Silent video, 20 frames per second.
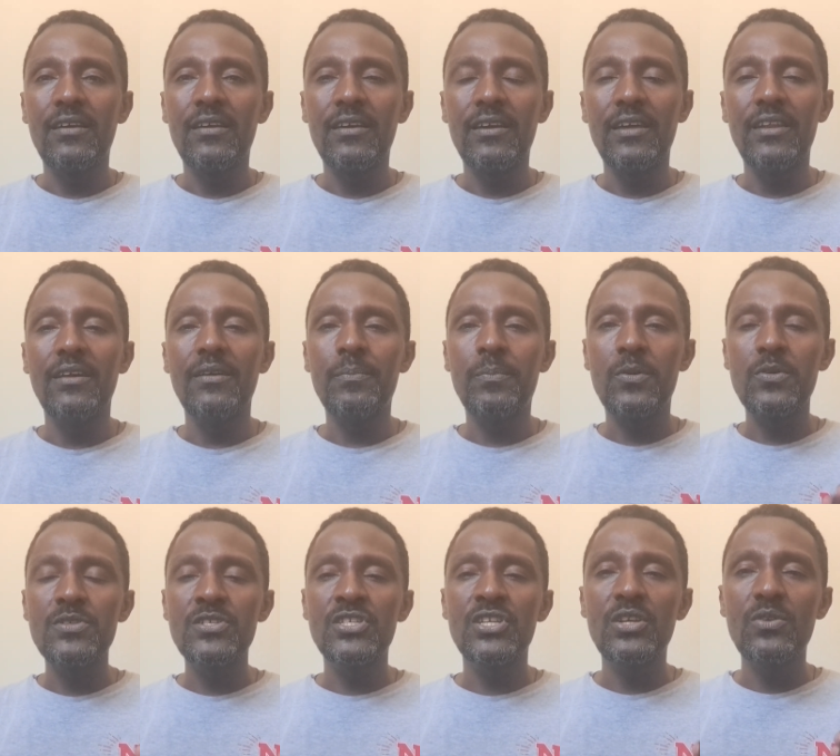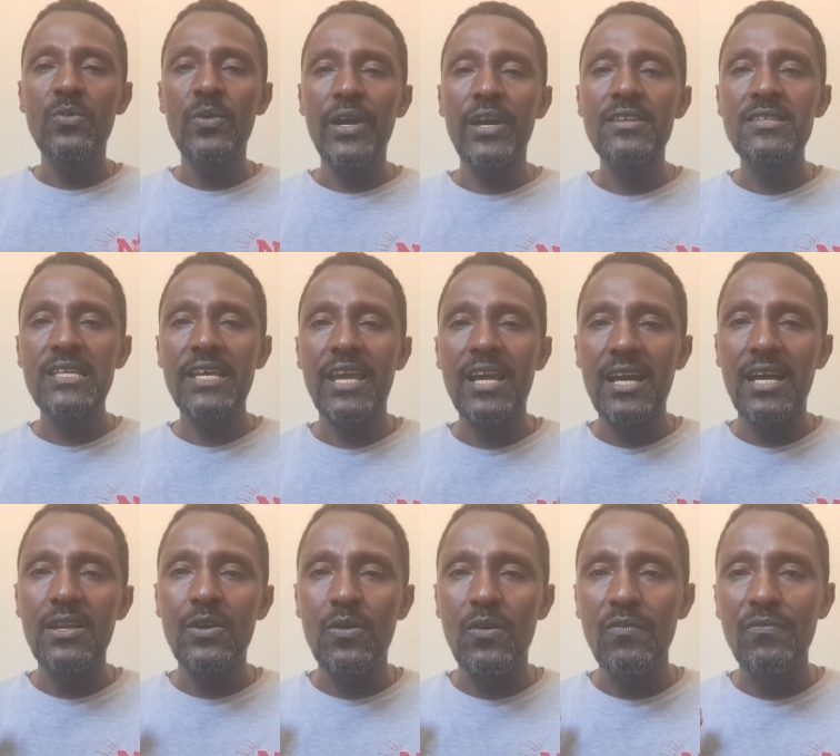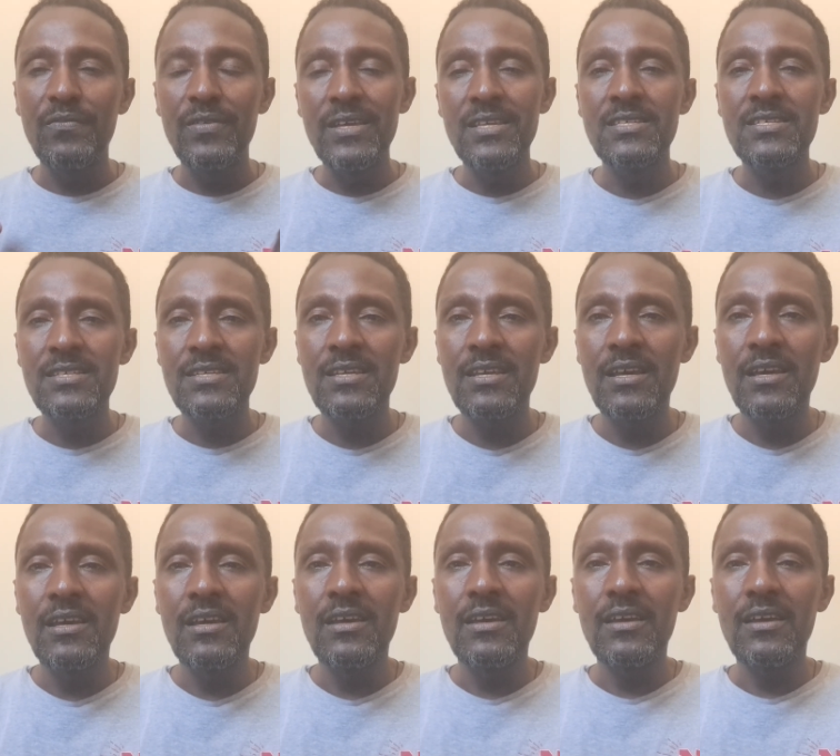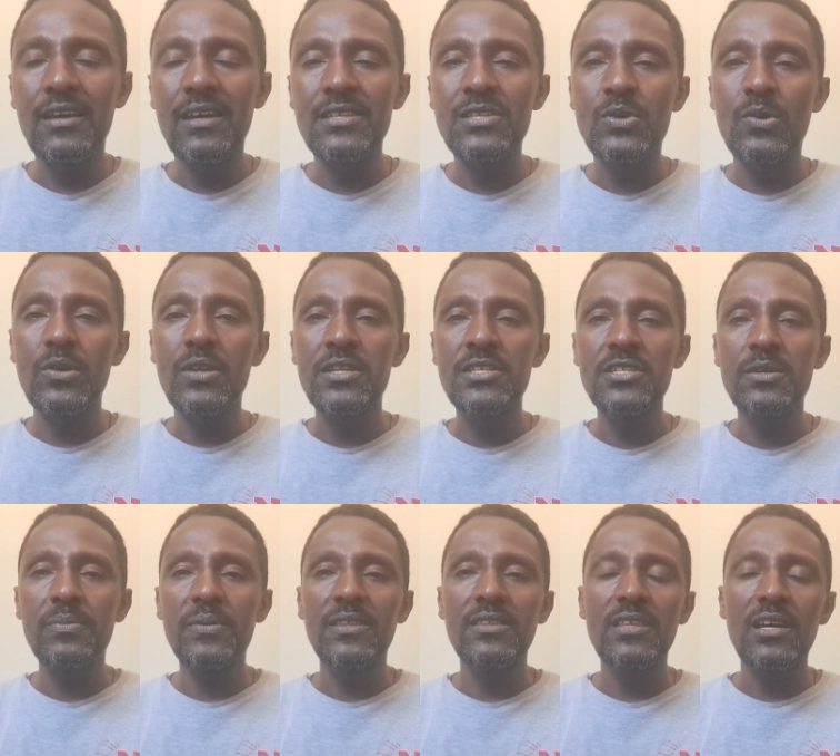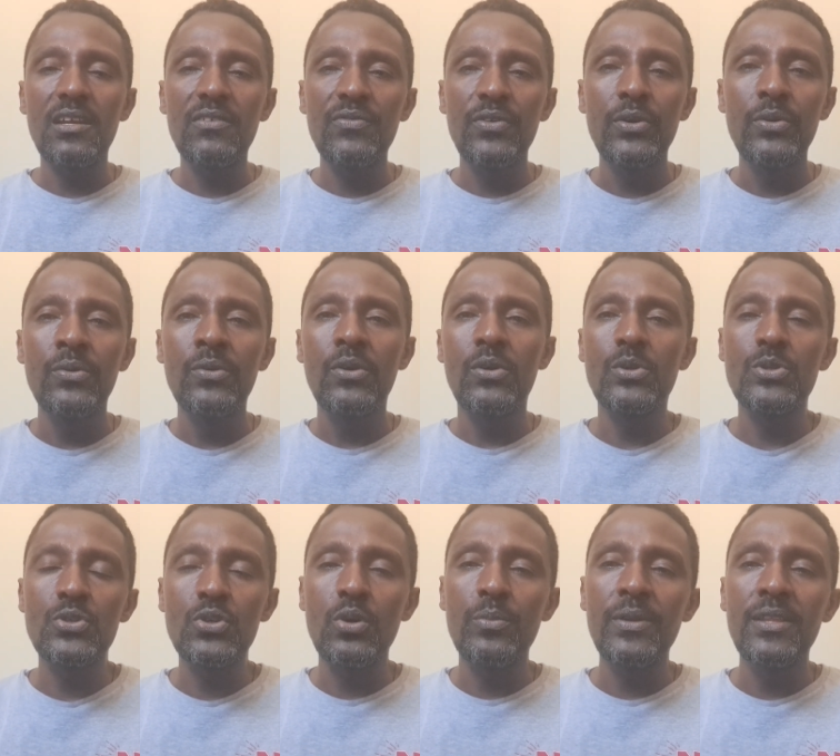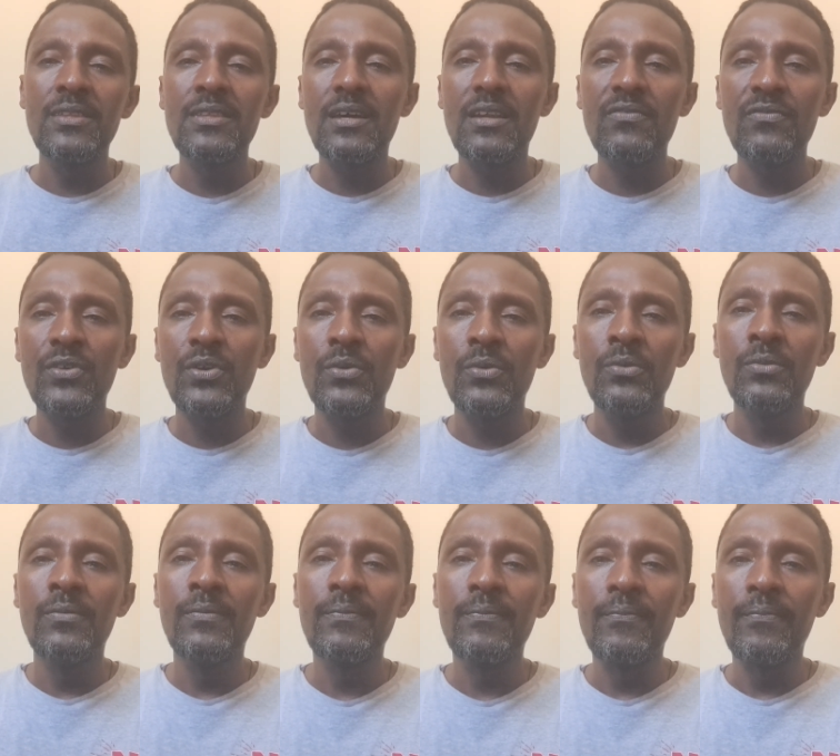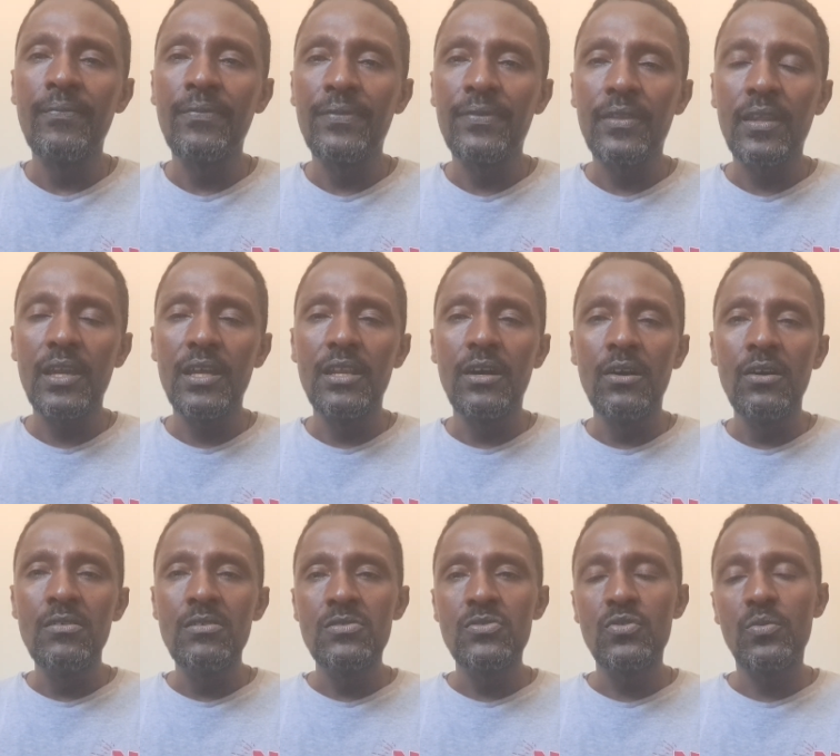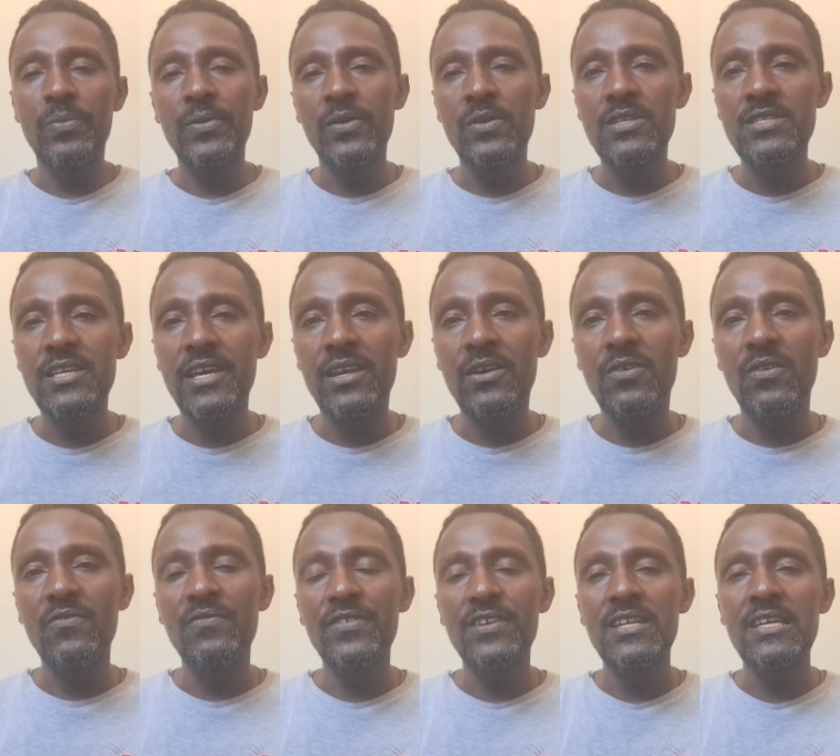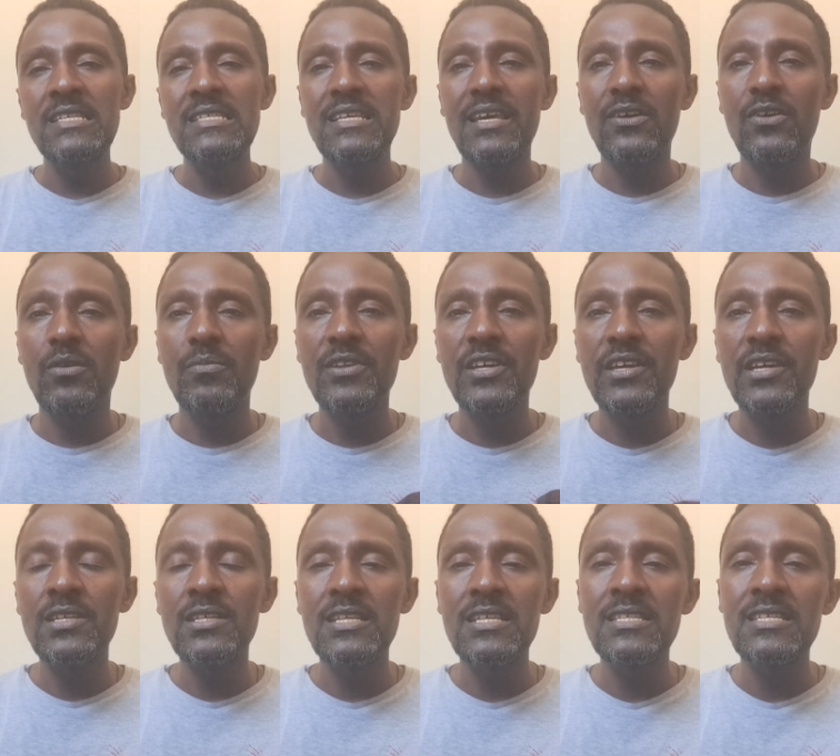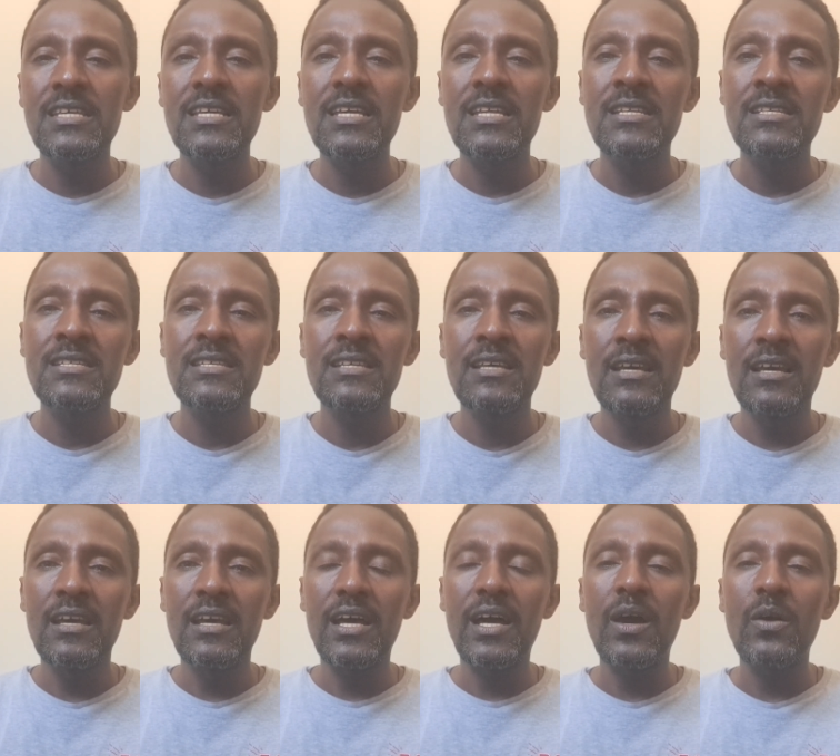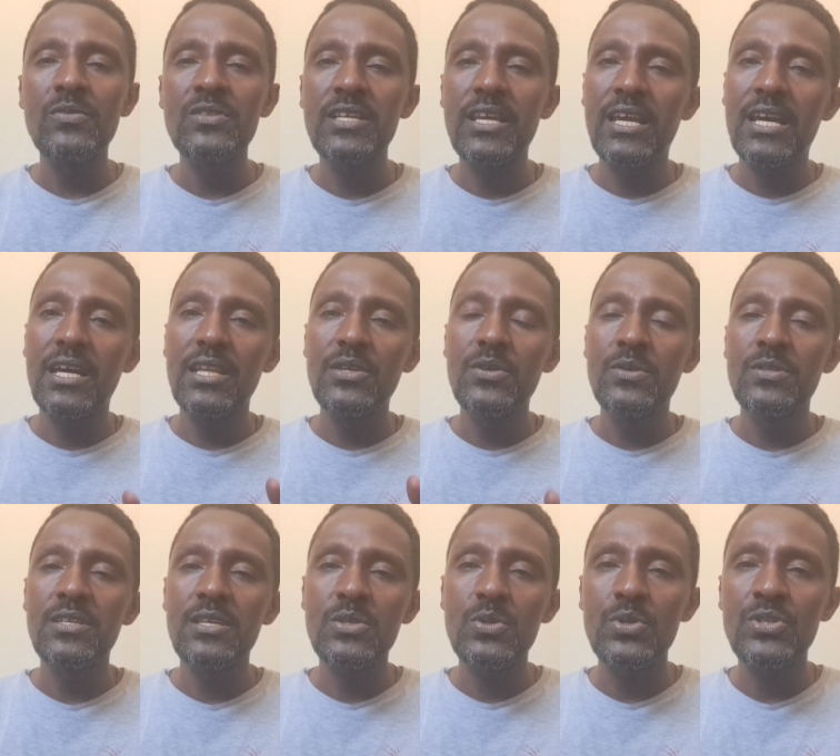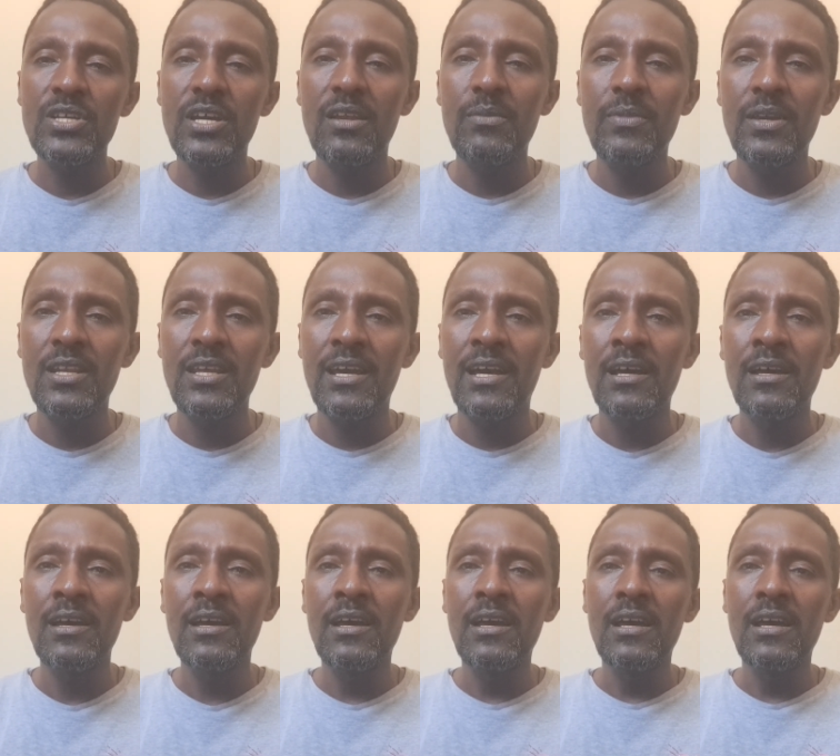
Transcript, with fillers: in a position where they can convince a scholarship interview or job interview, you know, to build their confidence, their communication skills, how they can use the social media.